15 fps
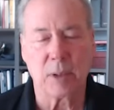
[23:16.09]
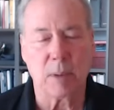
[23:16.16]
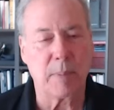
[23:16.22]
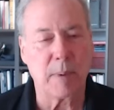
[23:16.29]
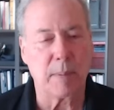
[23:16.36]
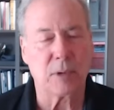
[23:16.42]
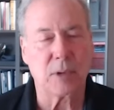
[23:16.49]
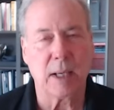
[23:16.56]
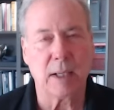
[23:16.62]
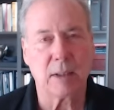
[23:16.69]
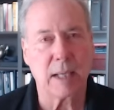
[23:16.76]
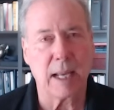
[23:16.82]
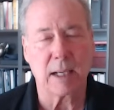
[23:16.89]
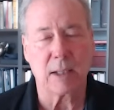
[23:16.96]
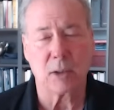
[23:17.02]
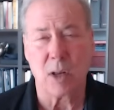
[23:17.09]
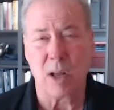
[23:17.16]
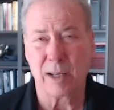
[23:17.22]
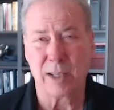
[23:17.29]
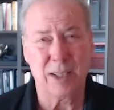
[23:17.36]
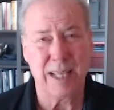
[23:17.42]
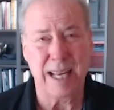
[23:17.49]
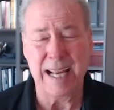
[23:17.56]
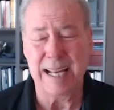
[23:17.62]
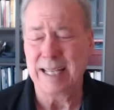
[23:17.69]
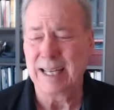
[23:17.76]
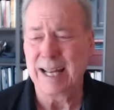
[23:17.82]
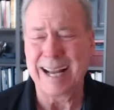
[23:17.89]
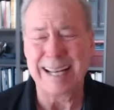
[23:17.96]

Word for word: Some people say that's take as long as ten.